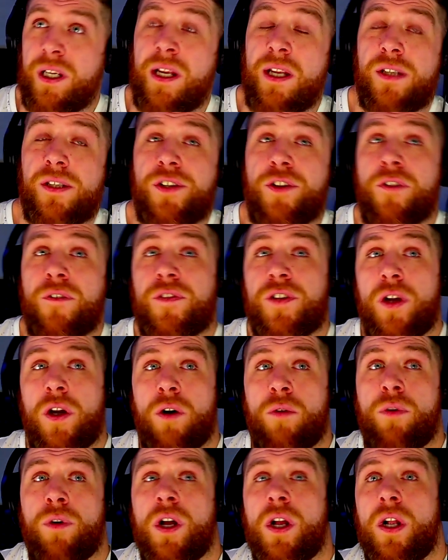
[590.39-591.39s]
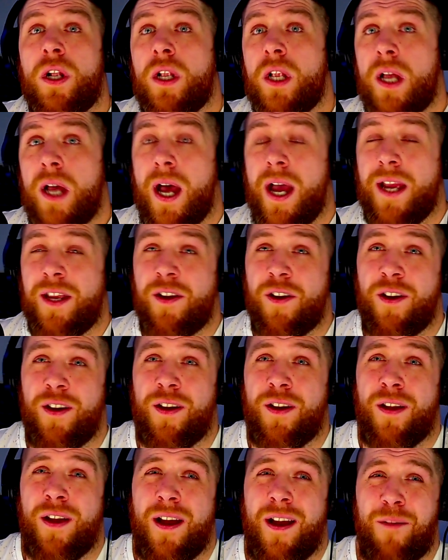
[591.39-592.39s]
it and stuff. So
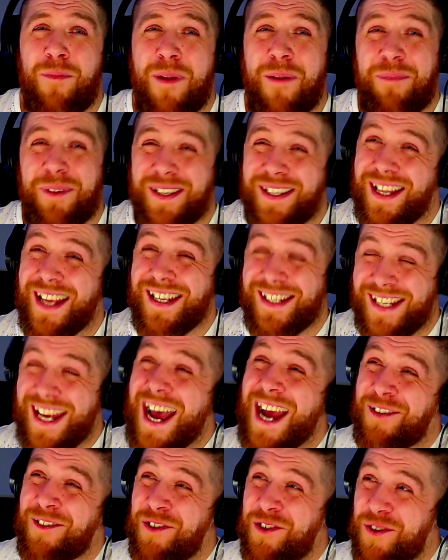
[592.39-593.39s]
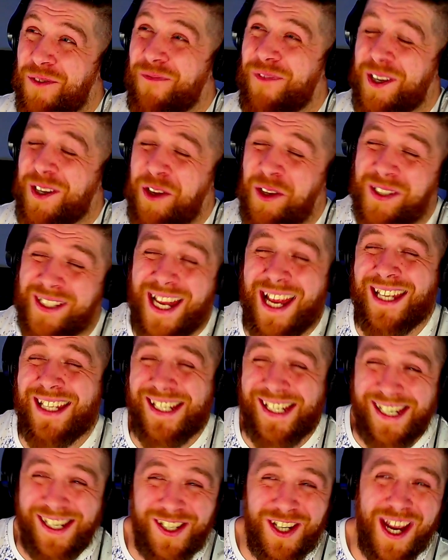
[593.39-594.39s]
I remember I started on something called Dance
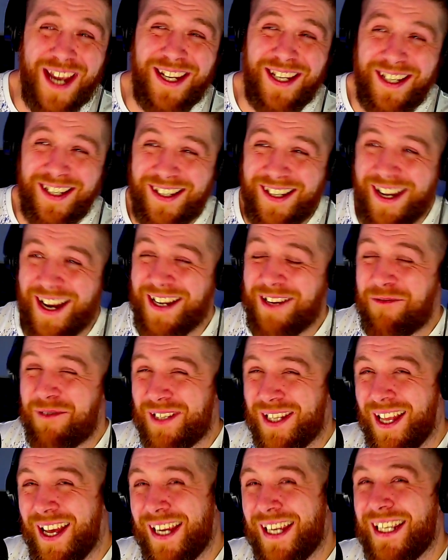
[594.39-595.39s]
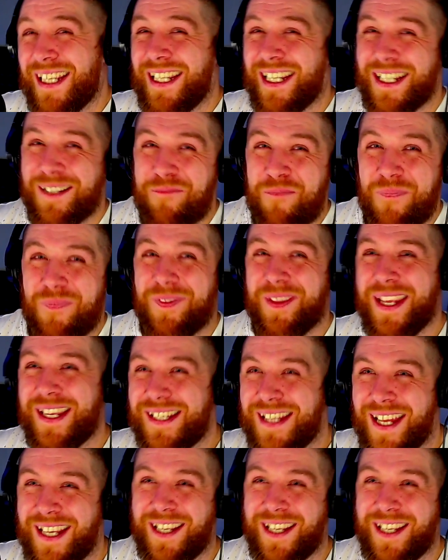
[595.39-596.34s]
EJ, and it was like it's like